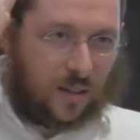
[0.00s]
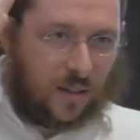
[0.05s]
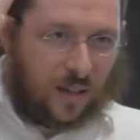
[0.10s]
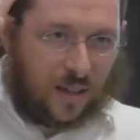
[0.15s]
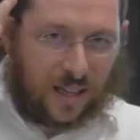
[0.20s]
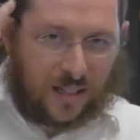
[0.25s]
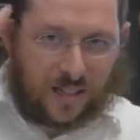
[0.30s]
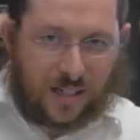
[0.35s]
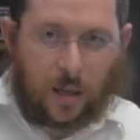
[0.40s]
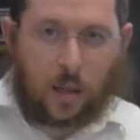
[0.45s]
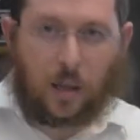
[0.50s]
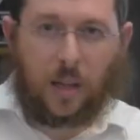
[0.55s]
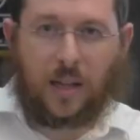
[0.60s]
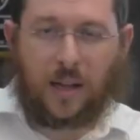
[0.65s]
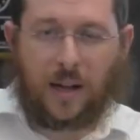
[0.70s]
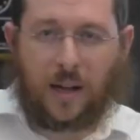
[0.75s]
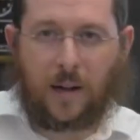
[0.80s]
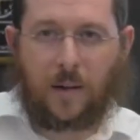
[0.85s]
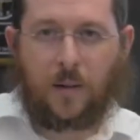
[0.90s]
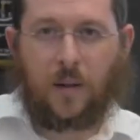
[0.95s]
gets it
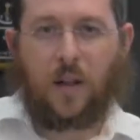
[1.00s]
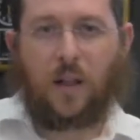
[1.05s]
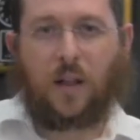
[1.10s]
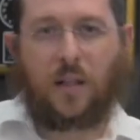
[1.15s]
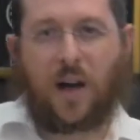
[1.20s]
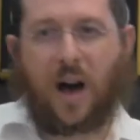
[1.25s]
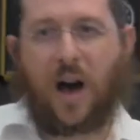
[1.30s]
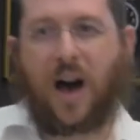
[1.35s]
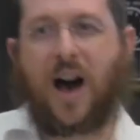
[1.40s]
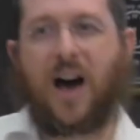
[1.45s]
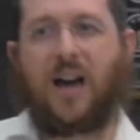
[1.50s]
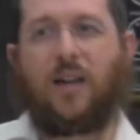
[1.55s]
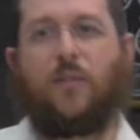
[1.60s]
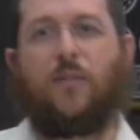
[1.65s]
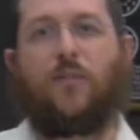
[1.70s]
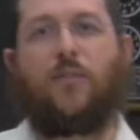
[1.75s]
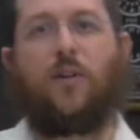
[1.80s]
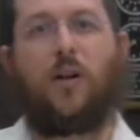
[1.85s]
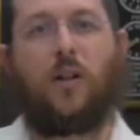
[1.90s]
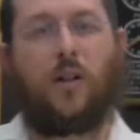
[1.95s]
clear, the heart
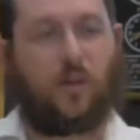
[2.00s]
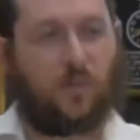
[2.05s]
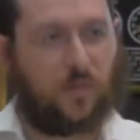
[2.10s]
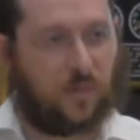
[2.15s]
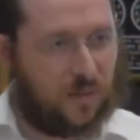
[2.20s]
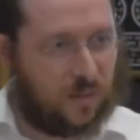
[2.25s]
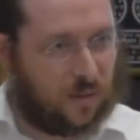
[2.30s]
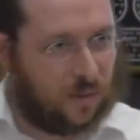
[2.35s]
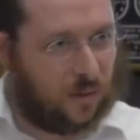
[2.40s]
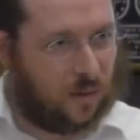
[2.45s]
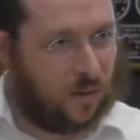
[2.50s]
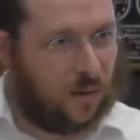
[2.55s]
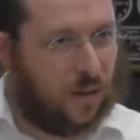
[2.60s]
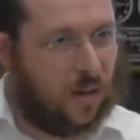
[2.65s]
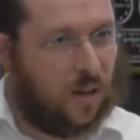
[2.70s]
follows.